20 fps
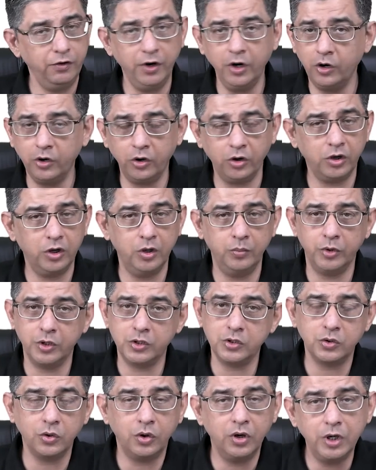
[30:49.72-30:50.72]
We are not talking about
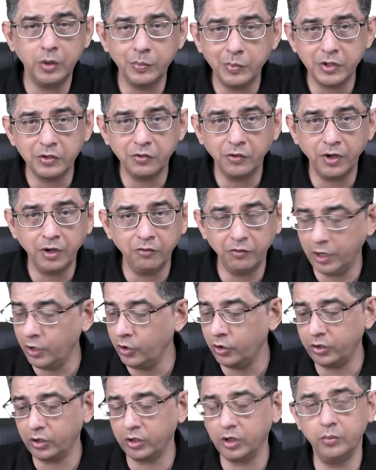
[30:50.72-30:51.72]
salt per se. We are
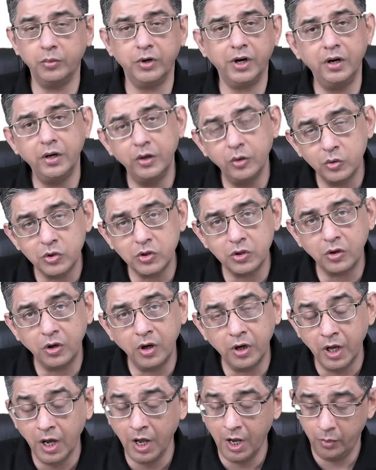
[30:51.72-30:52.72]
not talking about
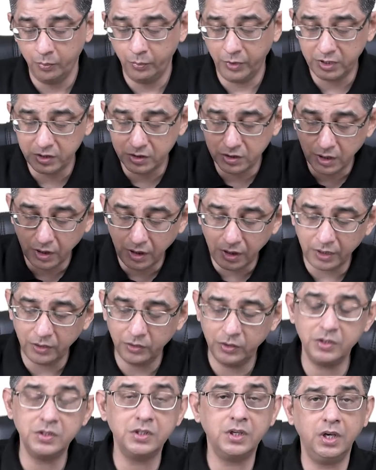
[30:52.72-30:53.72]
aldosterone. But still, in
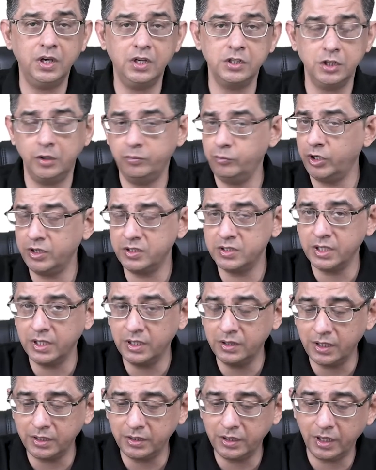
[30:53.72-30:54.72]
this case, I'm not
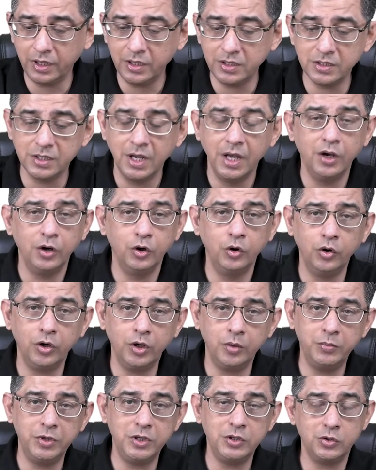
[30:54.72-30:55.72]
saying that there is gonna
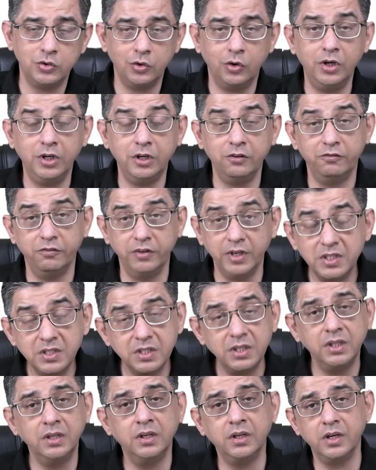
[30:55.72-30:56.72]
be salt
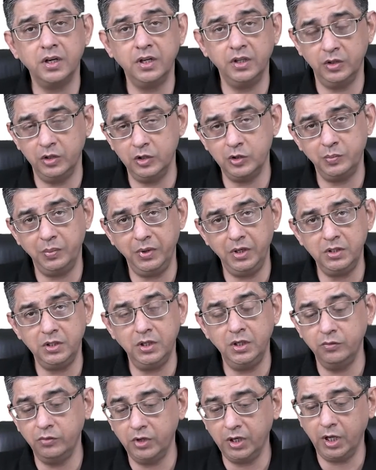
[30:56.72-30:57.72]
wasting occurring in this
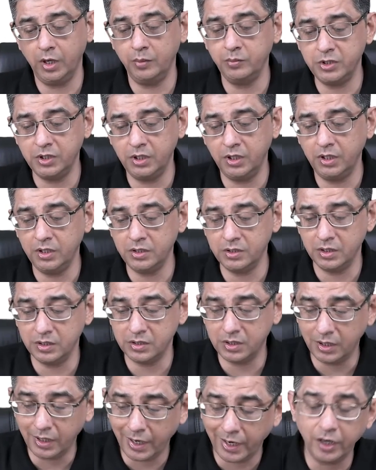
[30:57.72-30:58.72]
patient. What I'm saying is there's
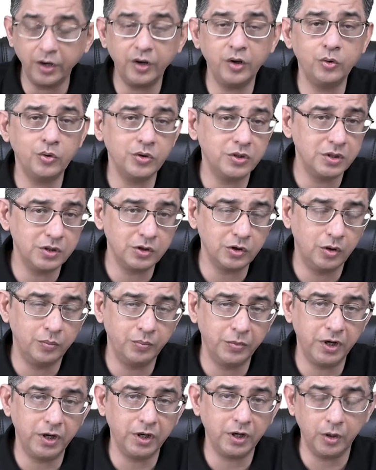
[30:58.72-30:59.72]
a natriuresis
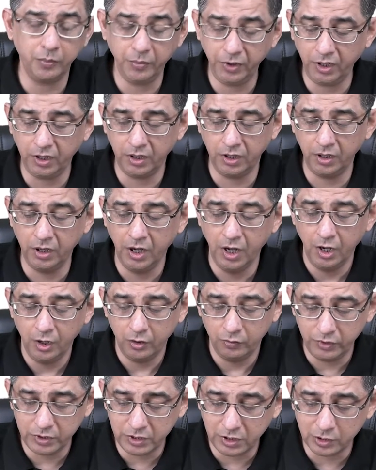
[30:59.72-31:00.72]
component coming in,
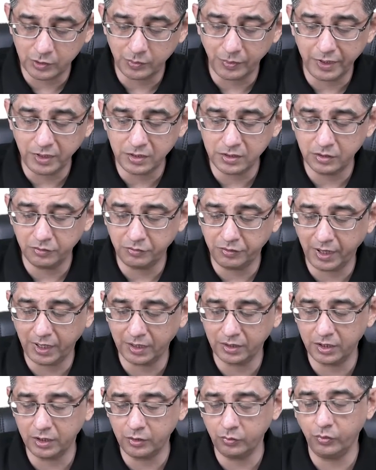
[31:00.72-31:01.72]
which explains the
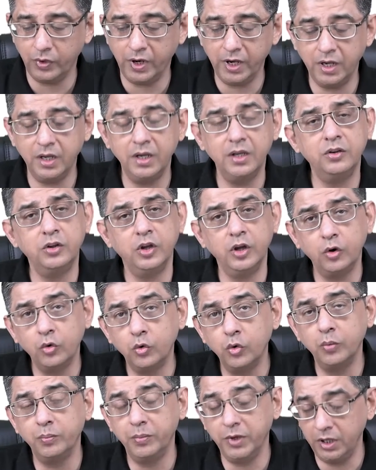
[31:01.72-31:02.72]
fact that why there
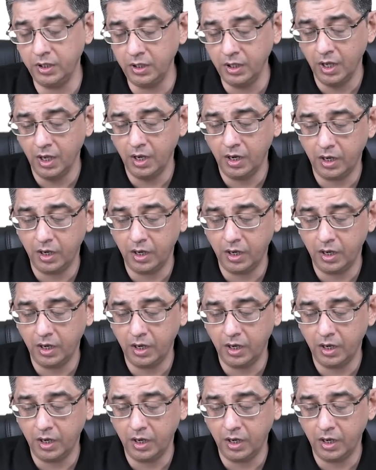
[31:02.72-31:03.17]
could be